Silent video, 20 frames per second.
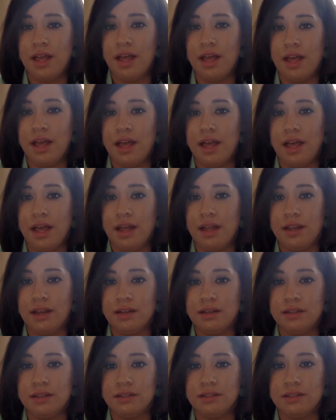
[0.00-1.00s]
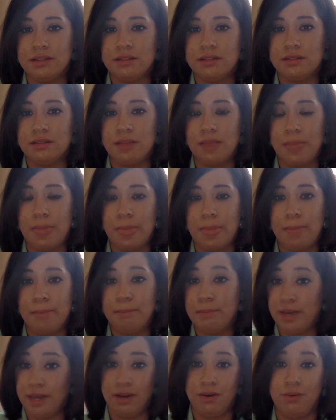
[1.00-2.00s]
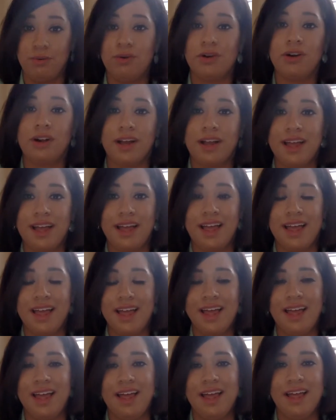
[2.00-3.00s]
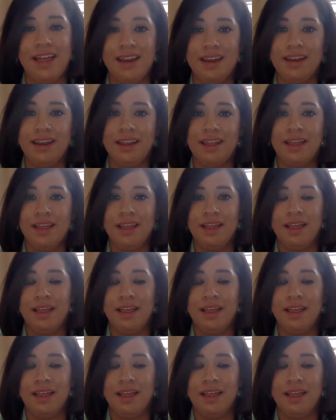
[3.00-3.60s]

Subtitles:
and make it work. And